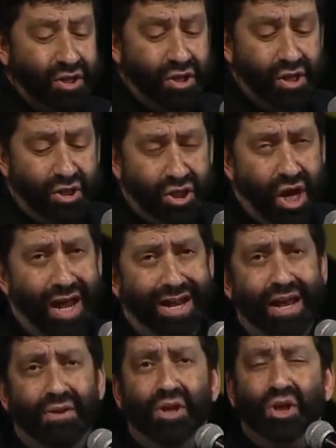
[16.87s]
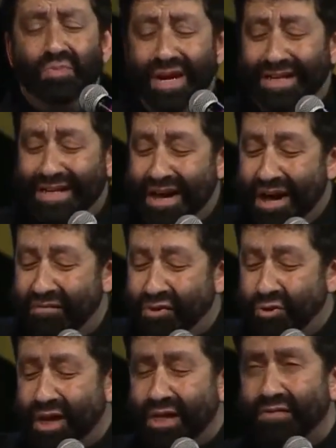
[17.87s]
The China, the Shemitah
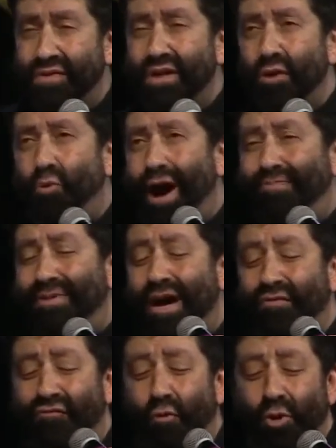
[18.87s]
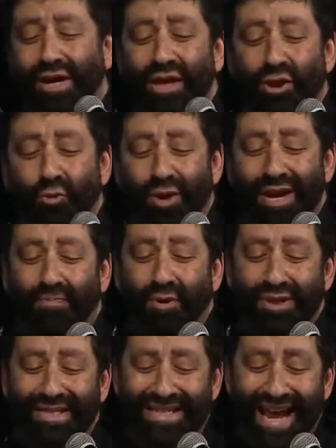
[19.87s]
of 2015 wiped out
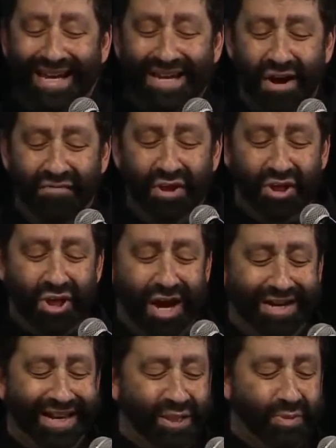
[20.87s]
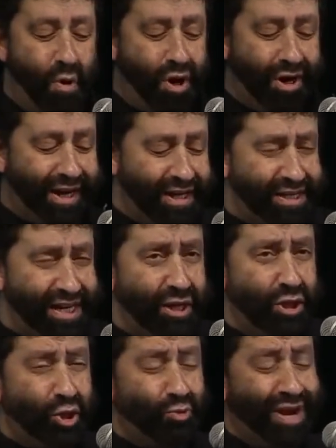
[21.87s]
43% of the Chinese markets
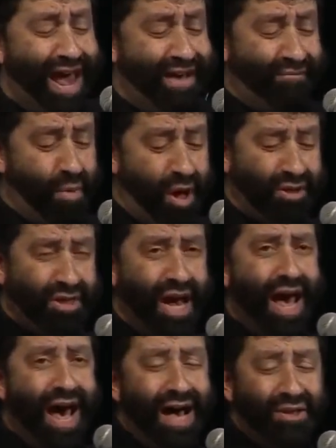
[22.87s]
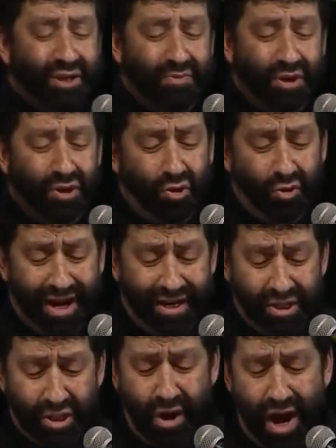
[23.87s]
in two and a half months. Has to be the
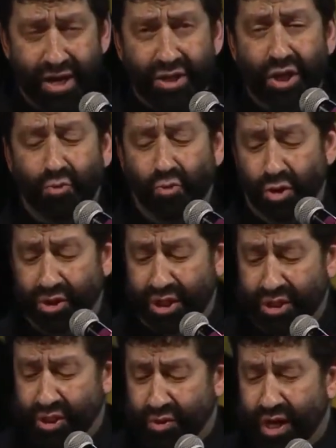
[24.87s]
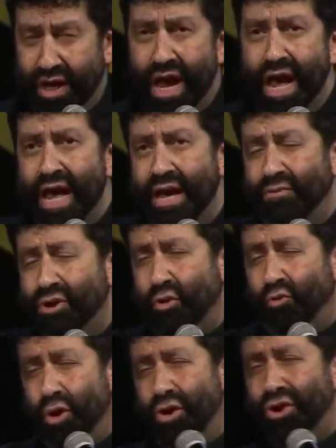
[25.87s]
greatest crash in world history. It was
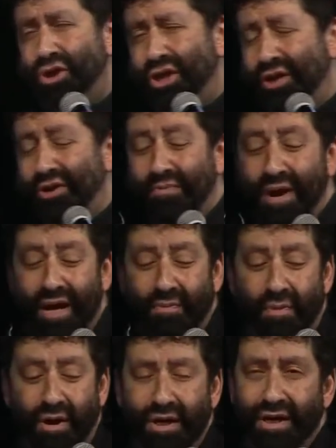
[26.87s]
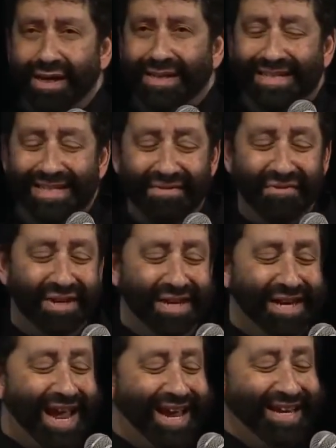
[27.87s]
the worst year to make money in
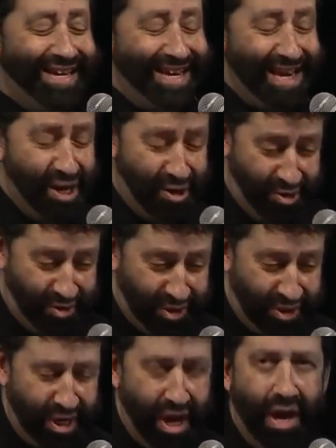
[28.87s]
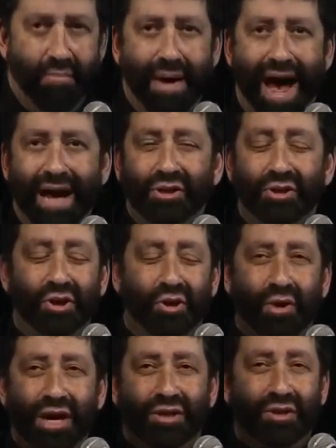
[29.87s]
78 years back to the
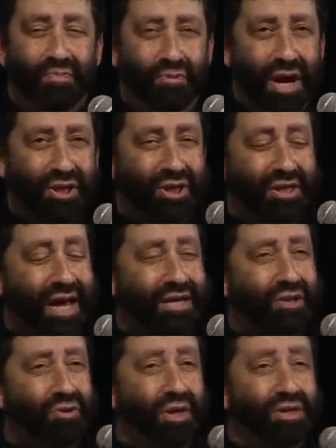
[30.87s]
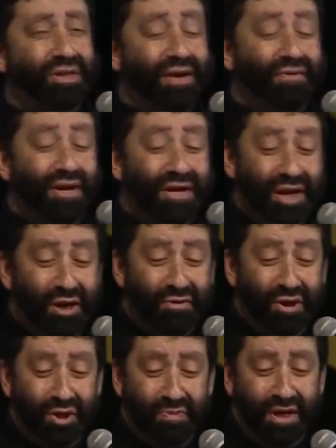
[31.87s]
Great Depression, 1937, year
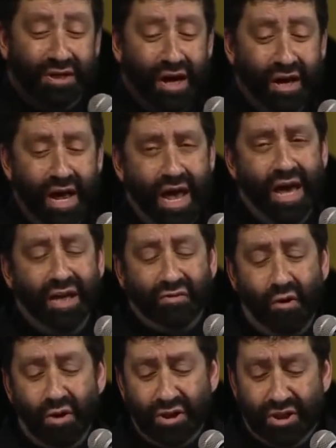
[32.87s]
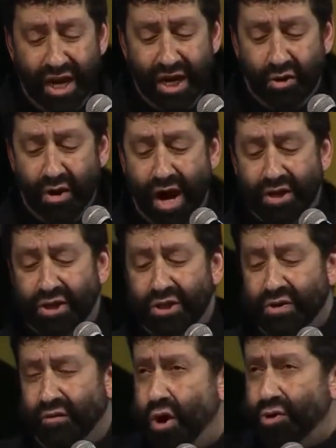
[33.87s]
of the Shemitah. As far as day
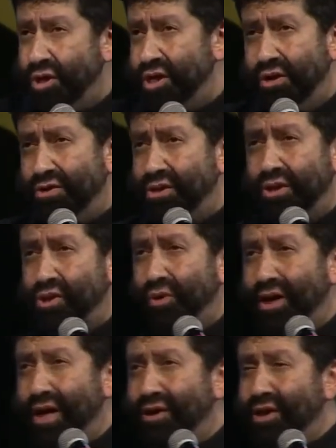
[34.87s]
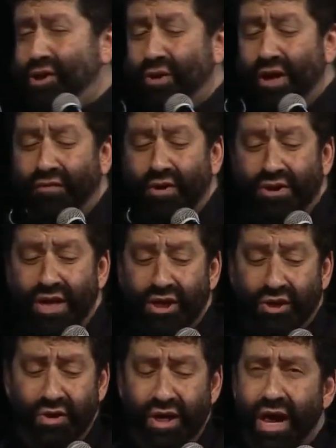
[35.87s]
crashes, of all the years of the 20th and 21st
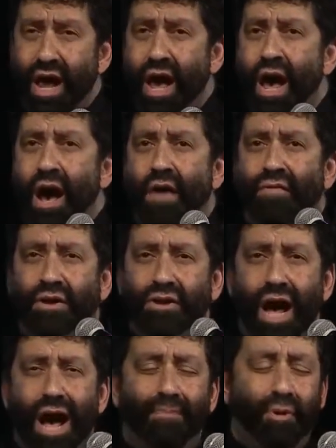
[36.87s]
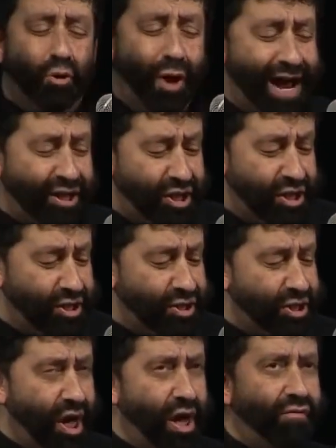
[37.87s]
century, of the top
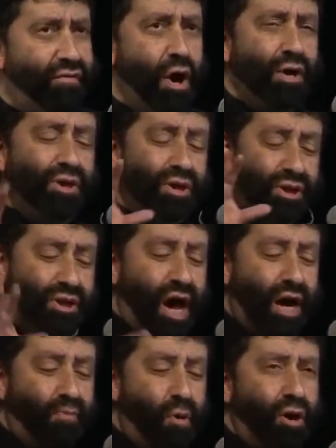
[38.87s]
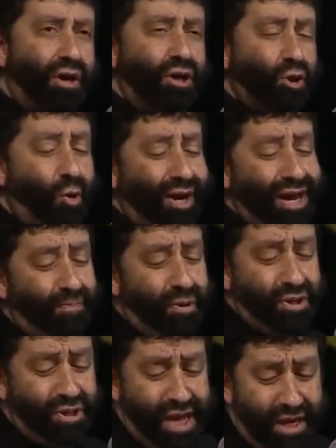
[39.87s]
crashes of the stock market,
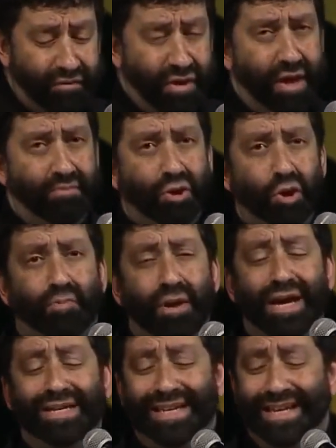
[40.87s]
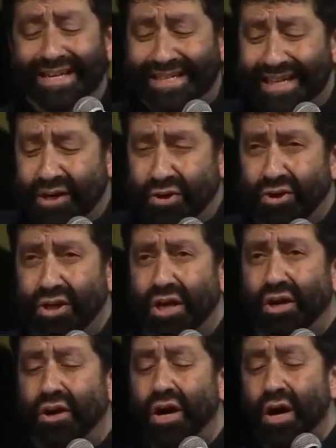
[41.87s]
20% of them took place in a single
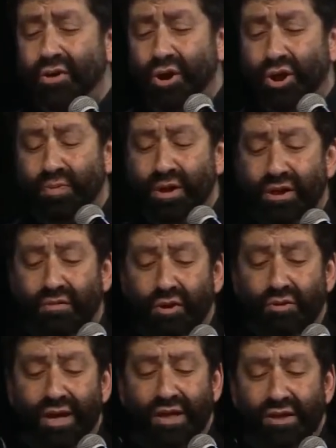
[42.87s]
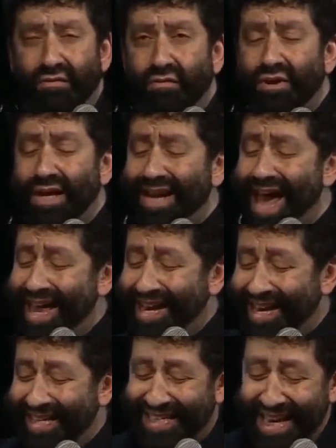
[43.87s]
year, the Shemitah of 2015, and
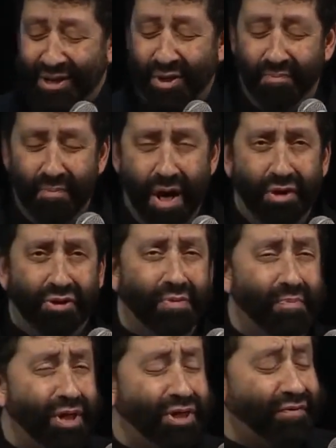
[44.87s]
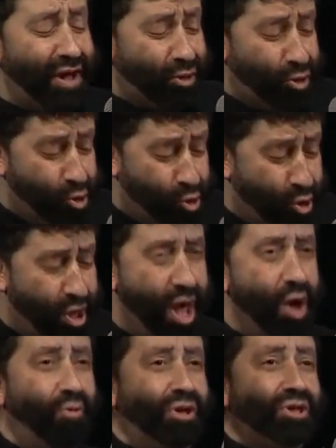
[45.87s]
in a single month, the month of Elul,
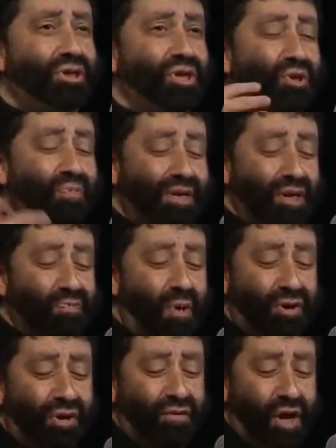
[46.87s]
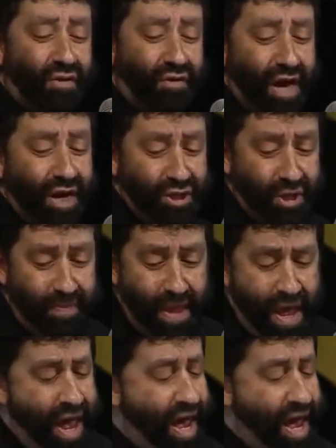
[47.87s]
which is the Shemitah's month of nullification.